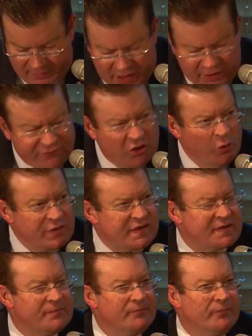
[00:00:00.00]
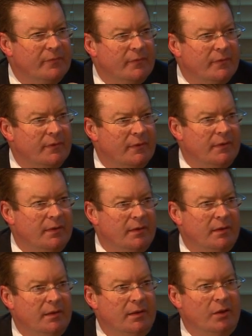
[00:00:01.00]
Then, of course,
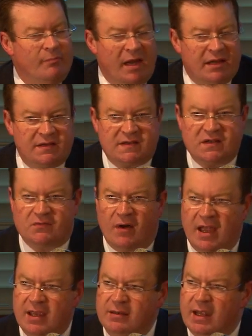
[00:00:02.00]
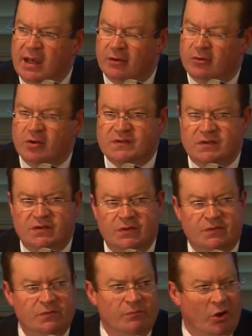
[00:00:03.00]
Her Majesty's reign and our
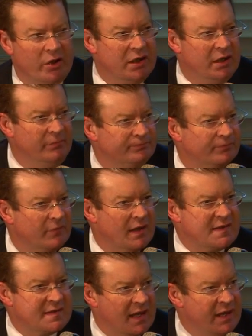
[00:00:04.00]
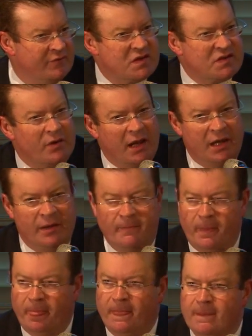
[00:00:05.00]
constitutional monarchy has saved Australia
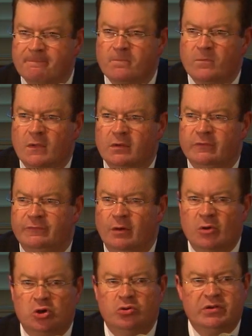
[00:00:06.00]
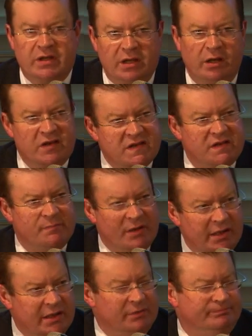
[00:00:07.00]
from a good deal of
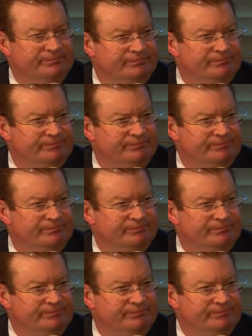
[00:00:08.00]
instability.